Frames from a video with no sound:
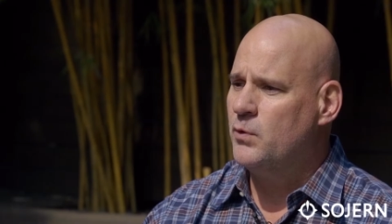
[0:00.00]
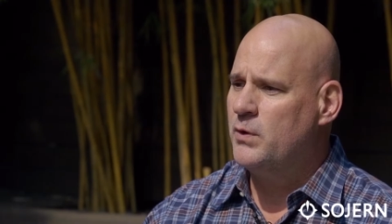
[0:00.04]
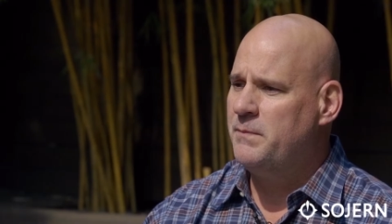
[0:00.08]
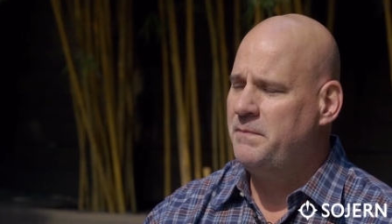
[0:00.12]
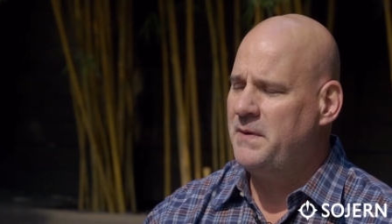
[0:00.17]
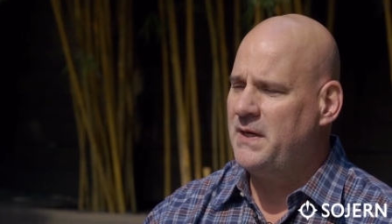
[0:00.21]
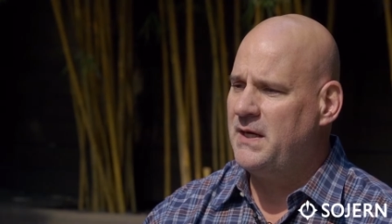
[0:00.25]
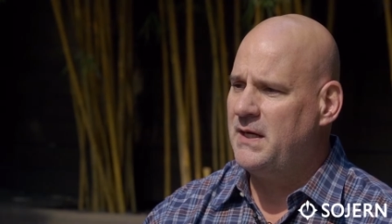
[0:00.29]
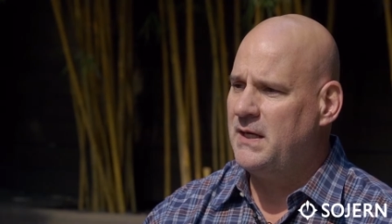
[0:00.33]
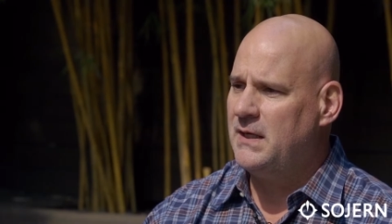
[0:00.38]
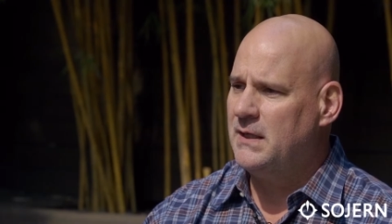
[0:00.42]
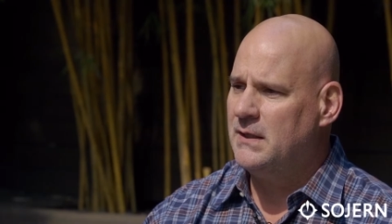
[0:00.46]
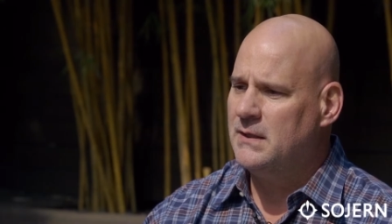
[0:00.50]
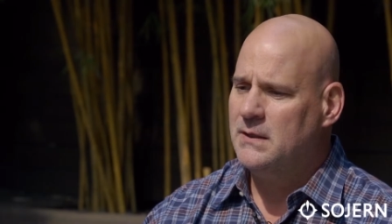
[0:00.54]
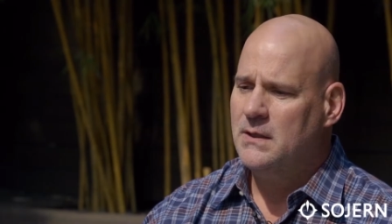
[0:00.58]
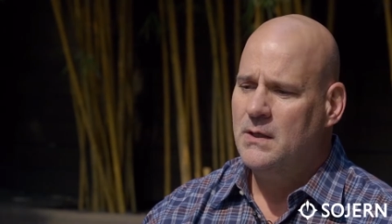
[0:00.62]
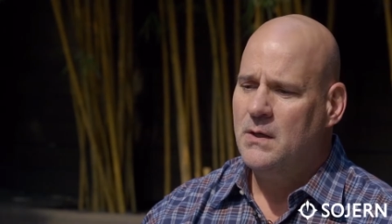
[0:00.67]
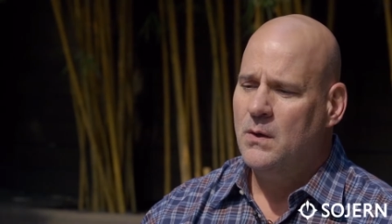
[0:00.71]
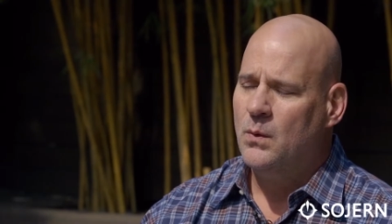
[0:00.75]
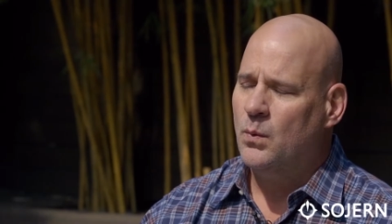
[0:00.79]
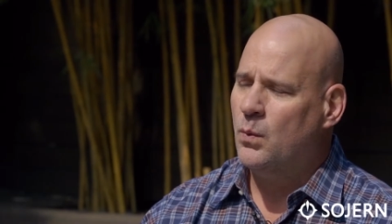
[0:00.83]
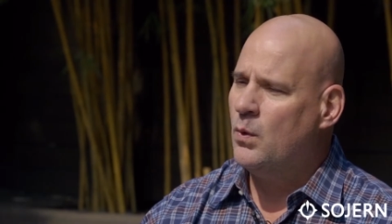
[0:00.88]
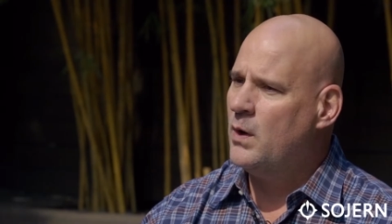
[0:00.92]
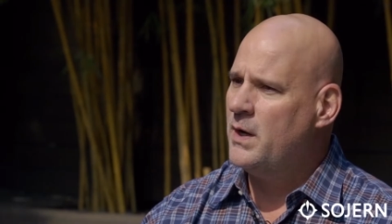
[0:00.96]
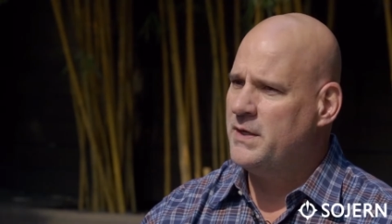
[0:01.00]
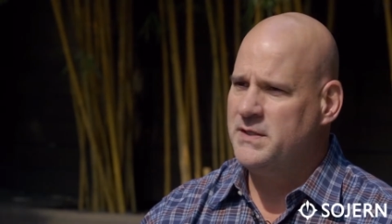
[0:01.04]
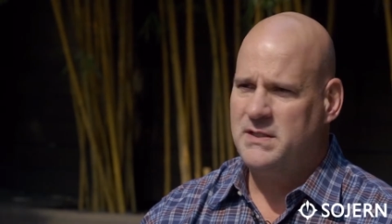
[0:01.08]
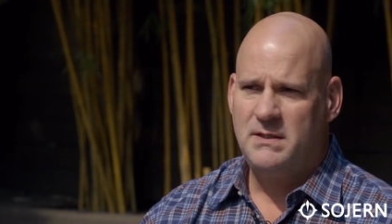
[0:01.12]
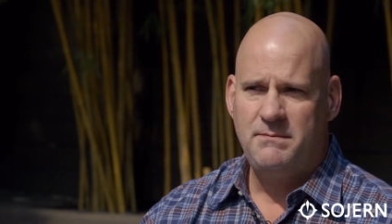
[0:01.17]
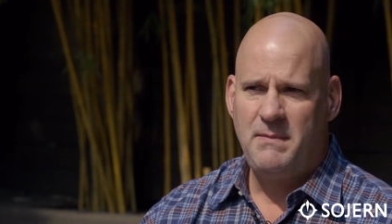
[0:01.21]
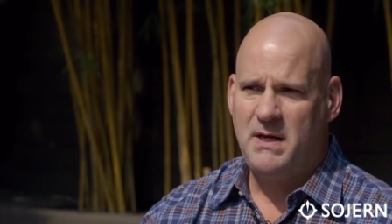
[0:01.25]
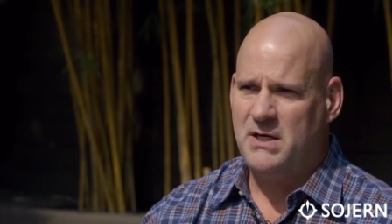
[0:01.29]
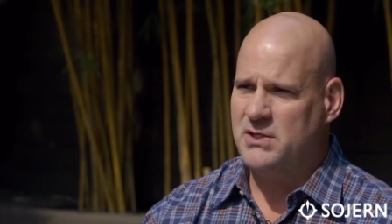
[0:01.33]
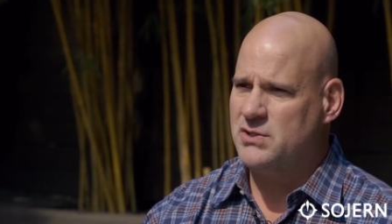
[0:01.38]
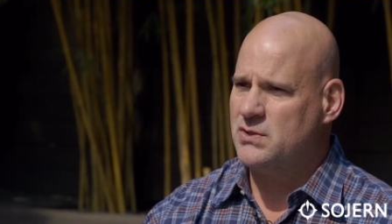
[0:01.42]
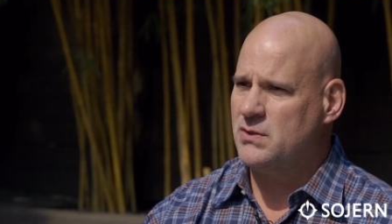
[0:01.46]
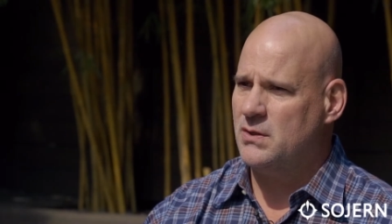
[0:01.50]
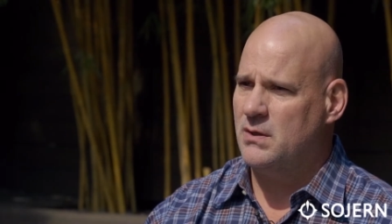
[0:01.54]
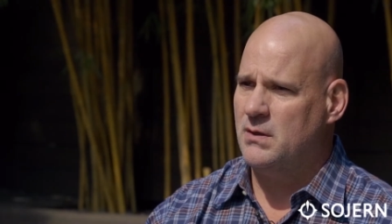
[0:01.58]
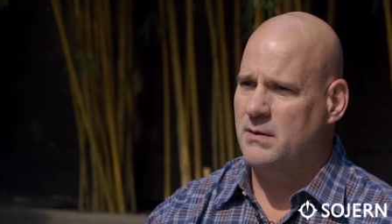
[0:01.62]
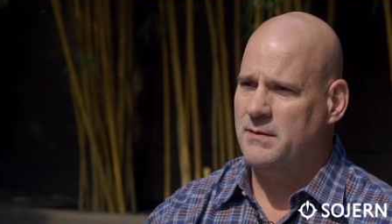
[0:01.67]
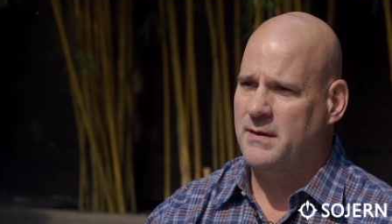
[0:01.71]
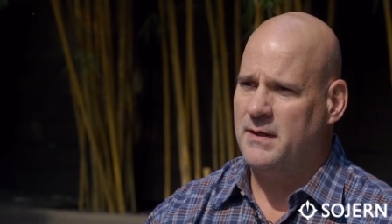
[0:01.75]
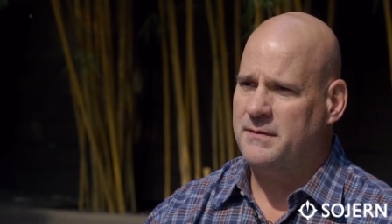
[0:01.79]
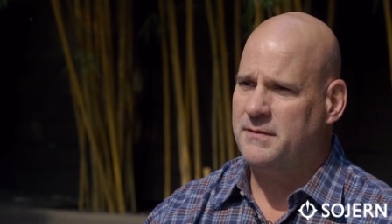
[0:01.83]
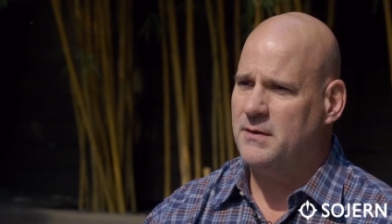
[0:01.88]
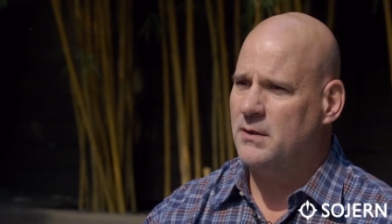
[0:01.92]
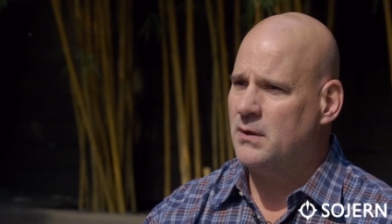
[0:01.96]
would be one, to make
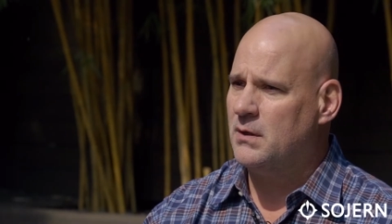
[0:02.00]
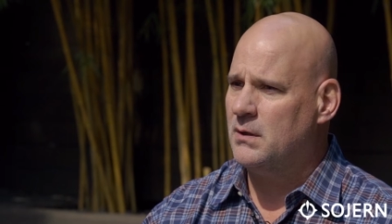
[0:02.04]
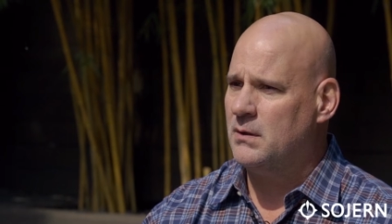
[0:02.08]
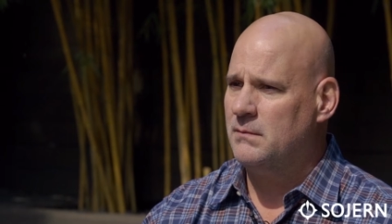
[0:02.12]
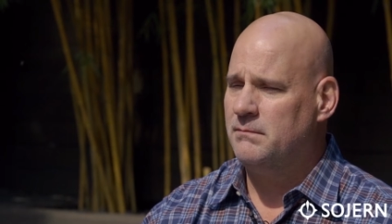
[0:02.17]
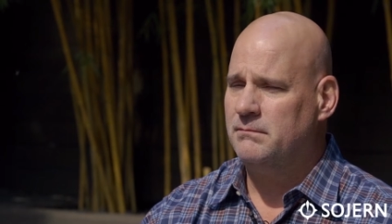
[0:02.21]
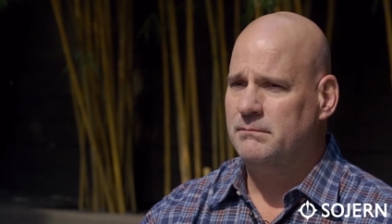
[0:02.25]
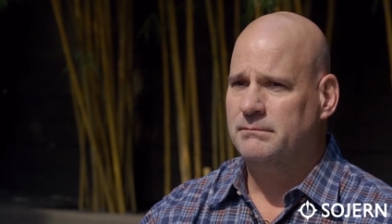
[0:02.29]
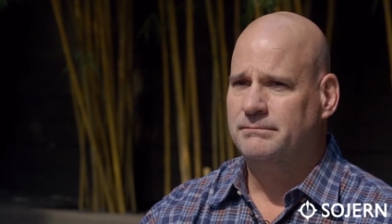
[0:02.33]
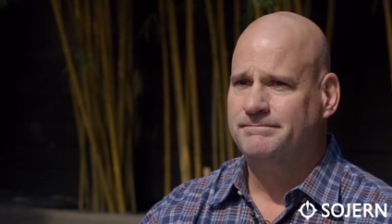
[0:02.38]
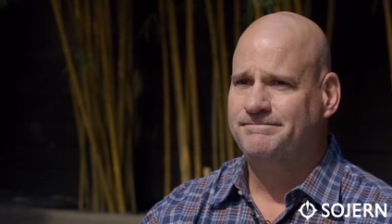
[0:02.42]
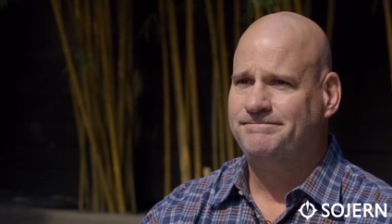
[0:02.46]
sure that they're,